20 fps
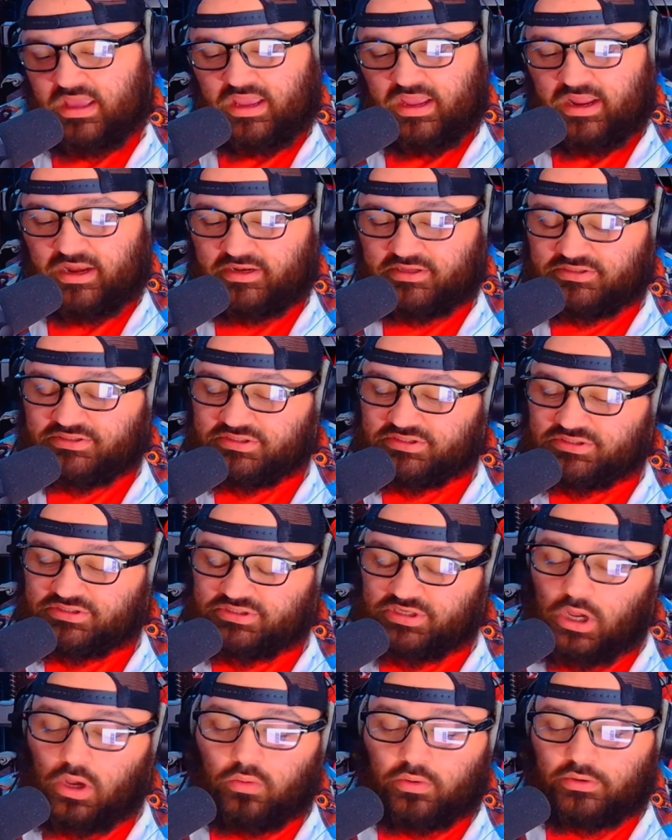It is
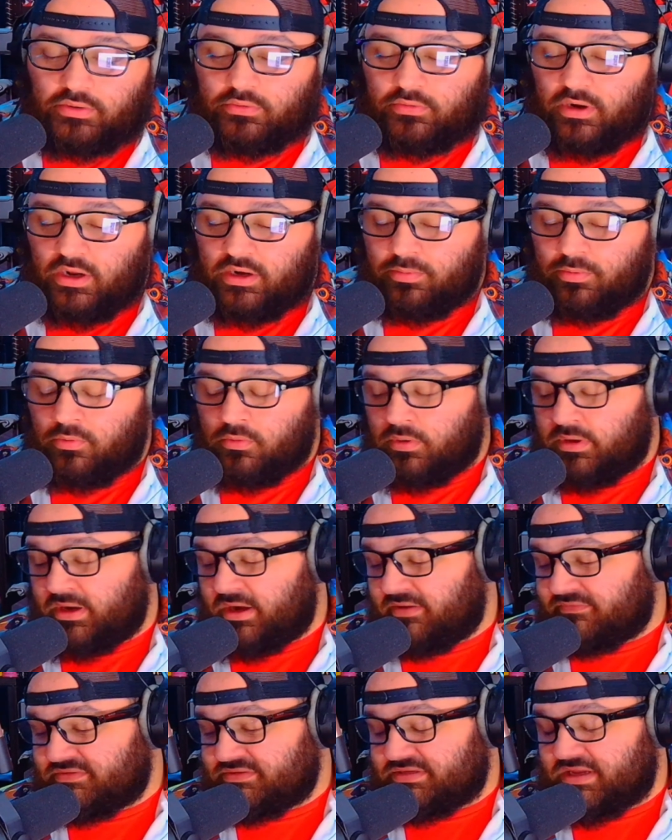so incredible. And
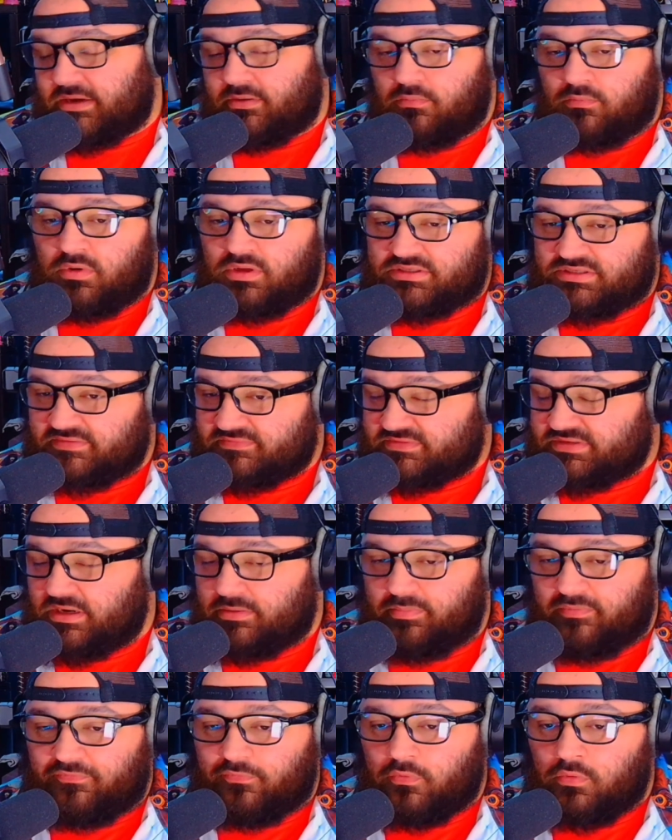I've said it once, I've said
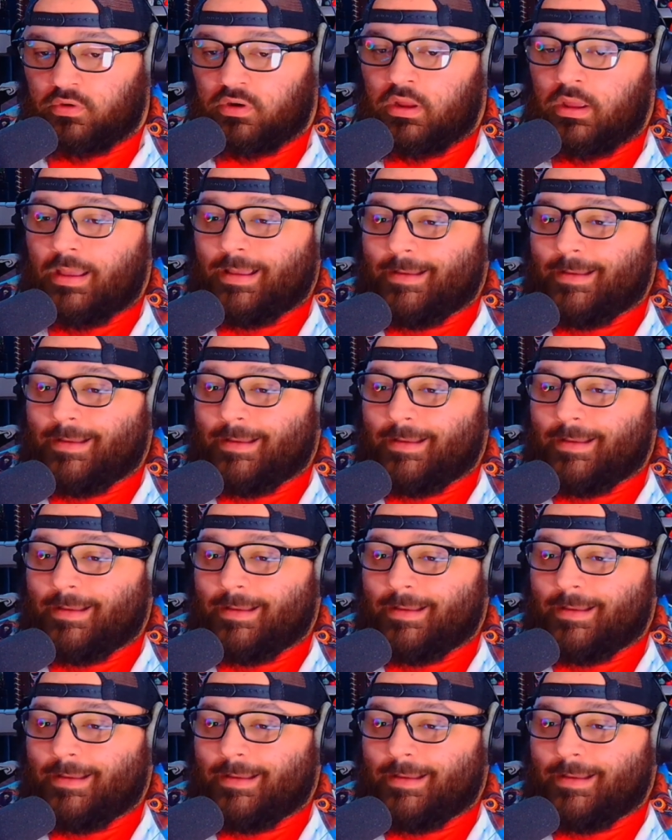it before.